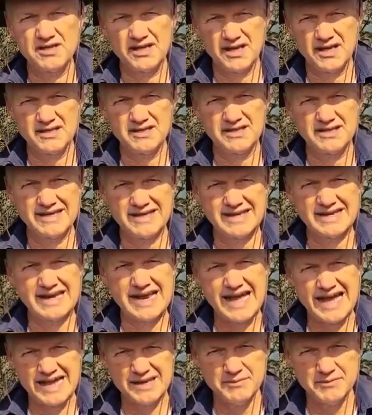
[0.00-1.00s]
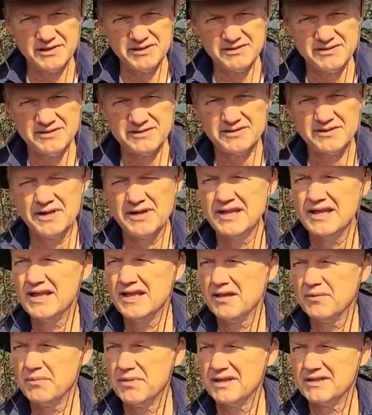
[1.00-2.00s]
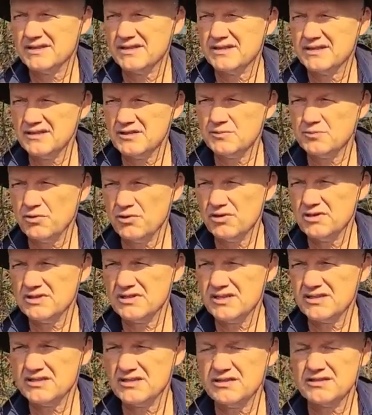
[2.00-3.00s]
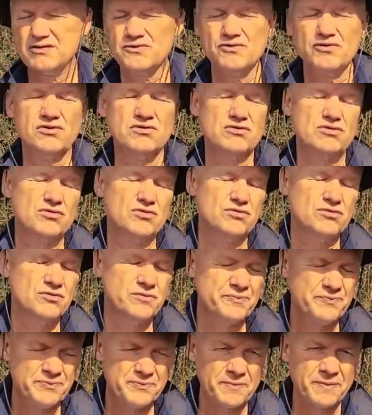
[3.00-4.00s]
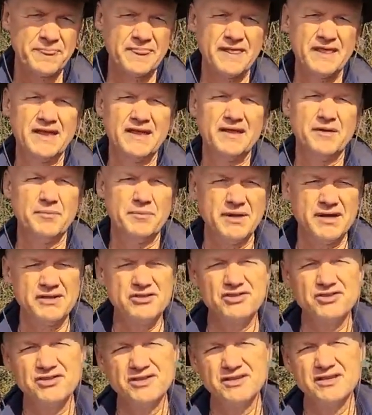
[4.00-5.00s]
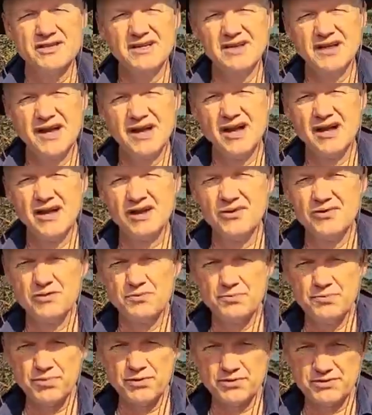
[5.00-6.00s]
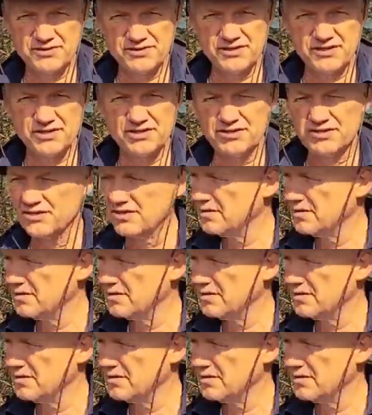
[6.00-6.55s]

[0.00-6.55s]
and alignments, but at this point I just want to mention our position.